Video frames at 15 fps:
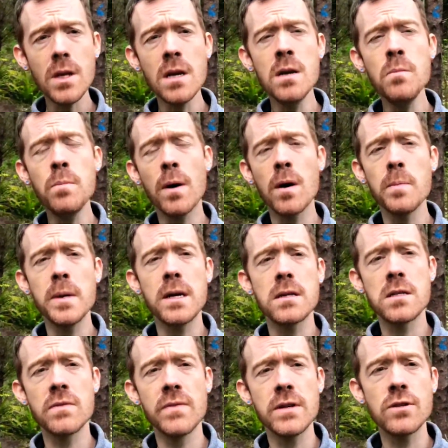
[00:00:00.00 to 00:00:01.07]
In part because
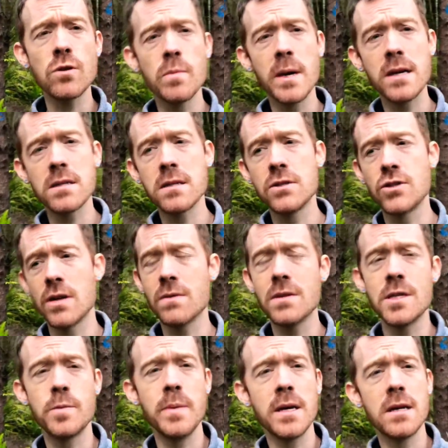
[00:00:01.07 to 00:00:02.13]
conventional medicine, generally
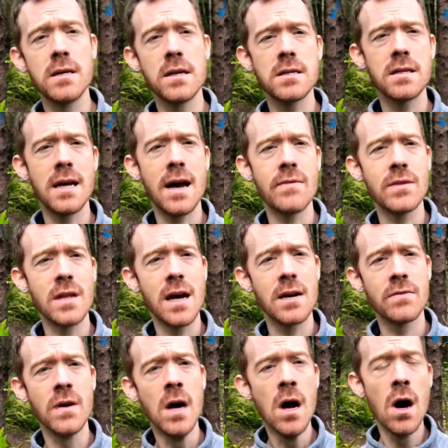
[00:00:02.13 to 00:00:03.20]
speaking, doesn't have a lot
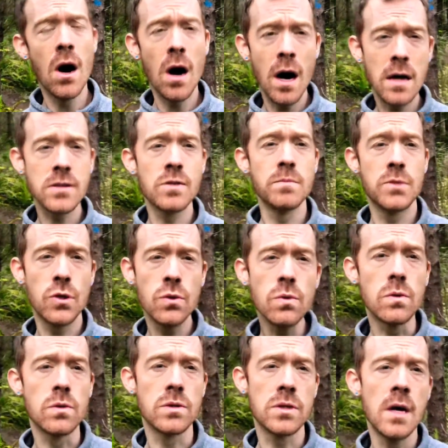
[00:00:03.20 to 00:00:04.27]
of awesome
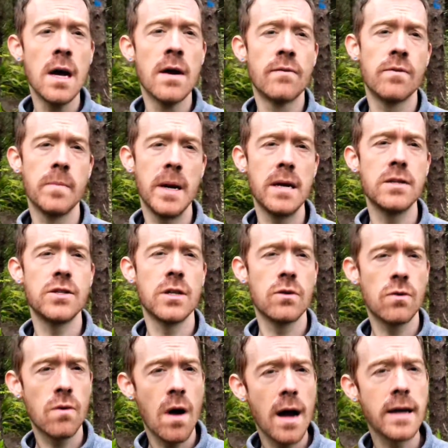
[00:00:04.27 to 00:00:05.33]
tools for managing
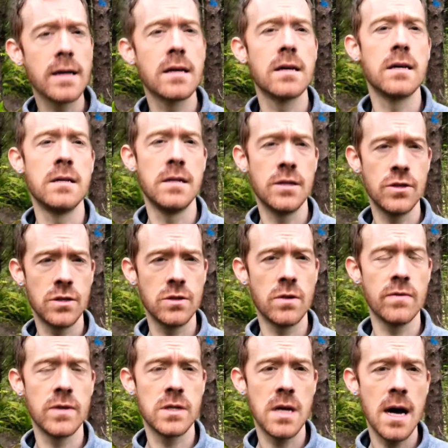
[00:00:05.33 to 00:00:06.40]
chronic conditions
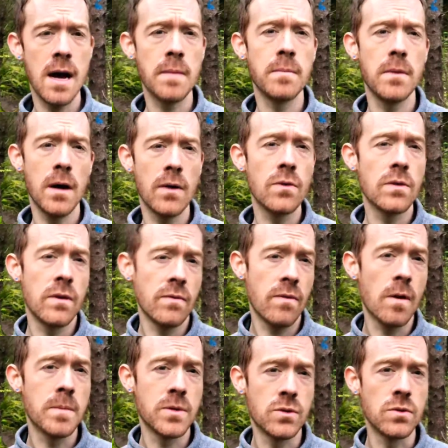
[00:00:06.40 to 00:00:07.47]
over time other than
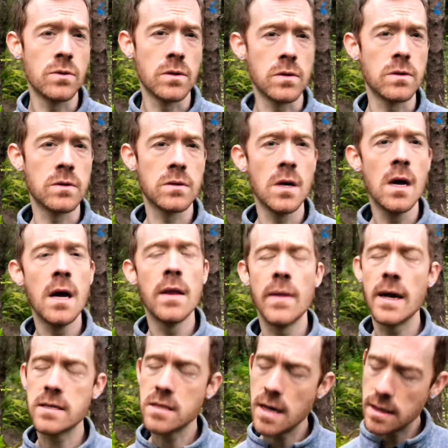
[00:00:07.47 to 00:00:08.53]
pharmaceuticals.
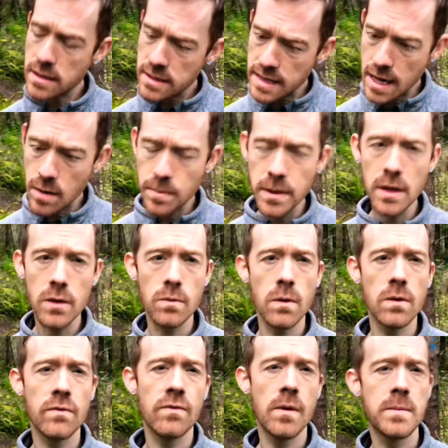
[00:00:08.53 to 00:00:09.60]
That's not to downplay the
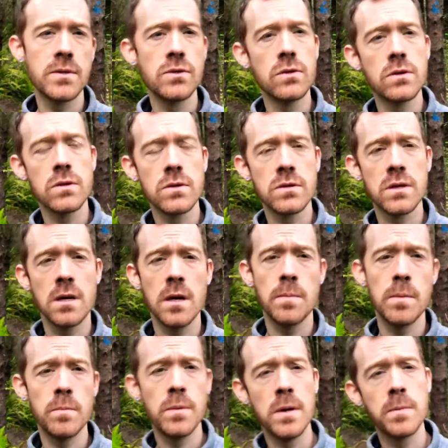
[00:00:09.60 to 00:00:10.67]
role of pharmaceuticals in
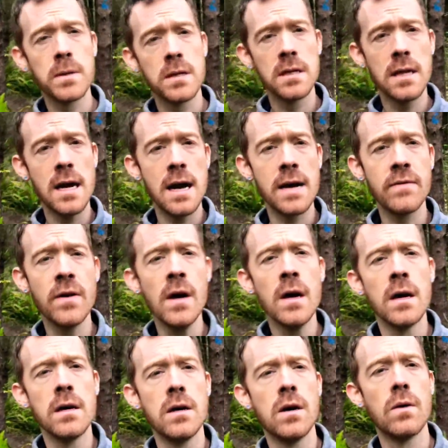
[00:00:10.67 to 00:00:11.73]
keeping people alive.
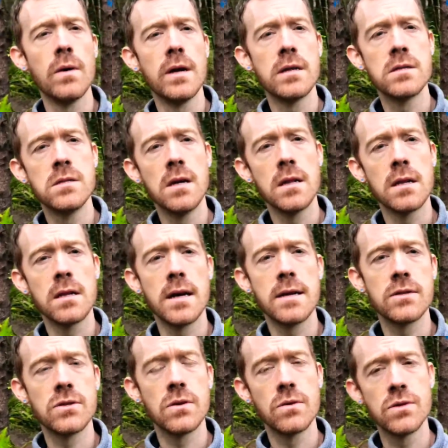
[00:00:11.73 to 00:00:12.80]
It's
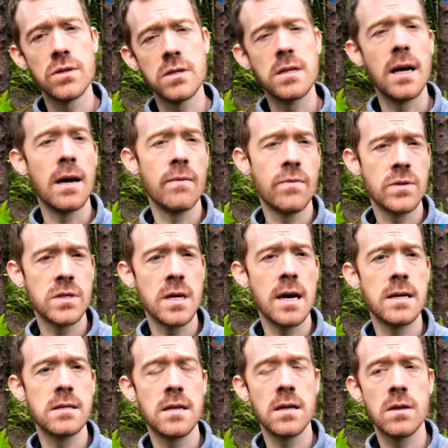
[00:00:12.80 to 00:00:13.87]
nonetheless, though, just to
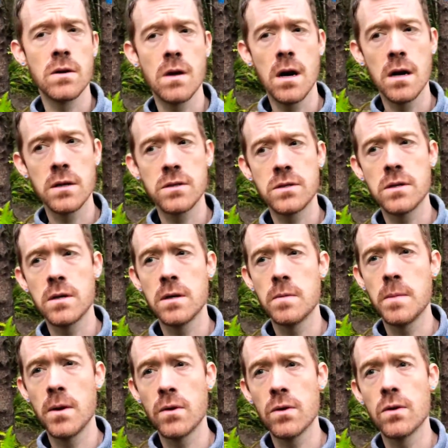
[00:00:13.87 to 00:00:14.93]
emphasize that there are
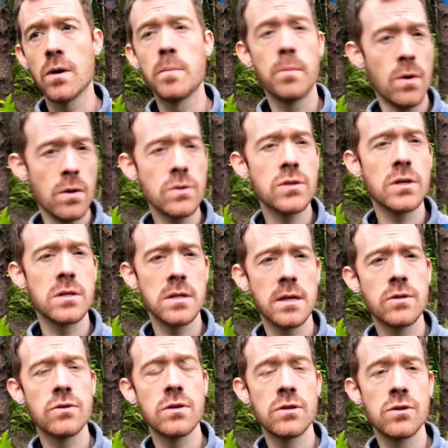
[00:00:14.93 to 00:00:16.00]
some other approaches
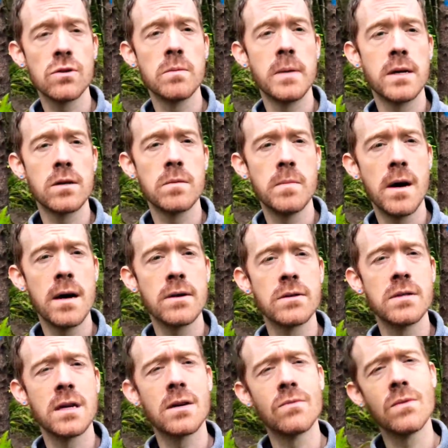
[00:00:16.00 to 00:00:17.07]
like traditional medical
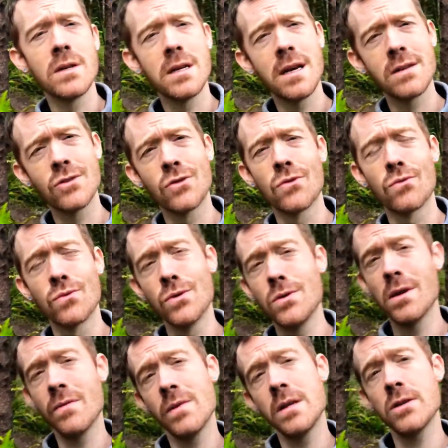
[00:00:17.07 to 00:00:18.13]
models that can really get to the
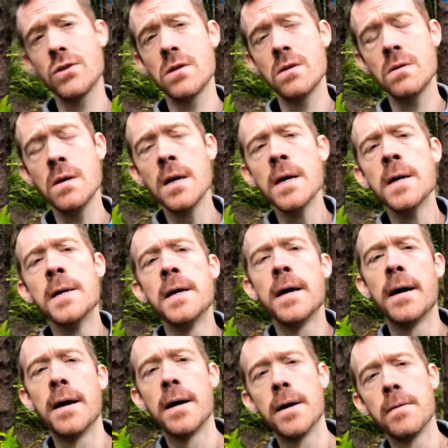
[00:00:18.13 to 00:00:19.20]
root of an issue,
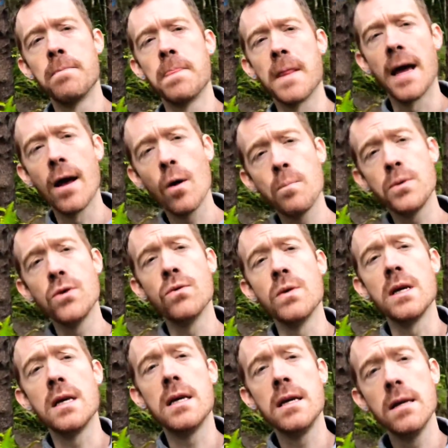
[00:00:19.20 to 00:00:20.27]
help you
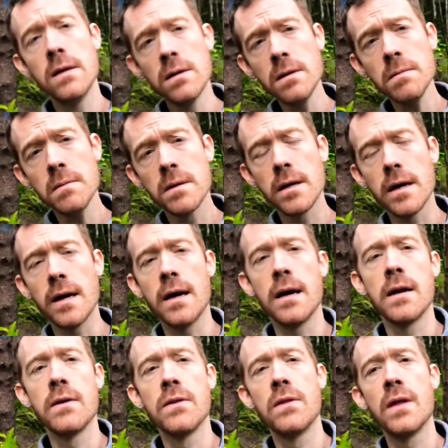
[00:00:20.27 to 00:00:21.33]
heal,
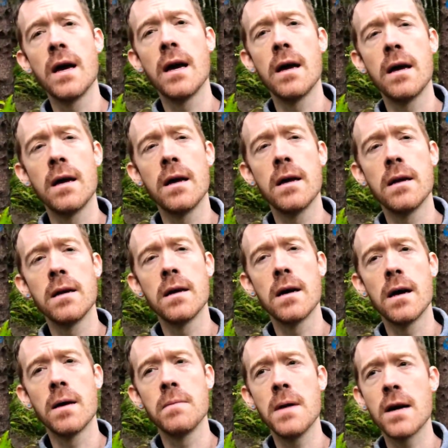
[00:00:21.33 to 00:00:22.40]
and then
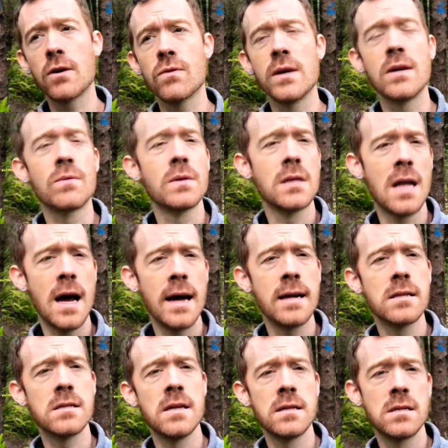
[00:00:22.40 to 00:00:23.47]
not create a
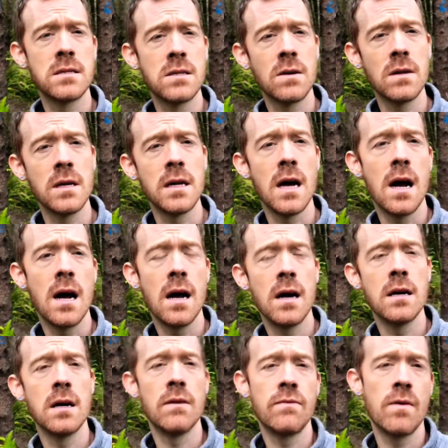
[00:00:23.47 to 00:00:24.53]
reliance necessarily
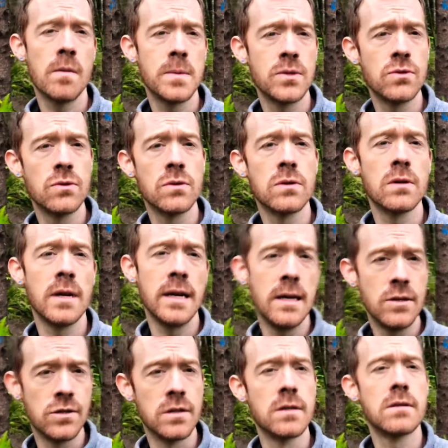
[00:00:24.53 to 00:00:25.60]
on a pharmaceutical
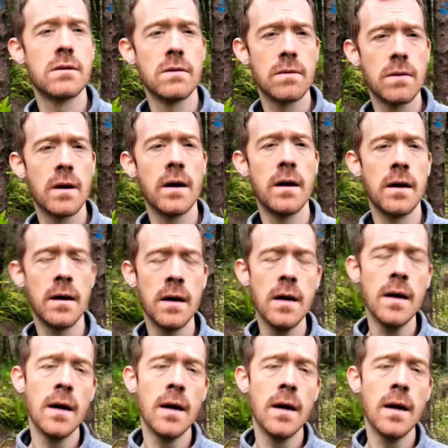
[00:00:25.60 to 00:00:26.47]
agent, okay?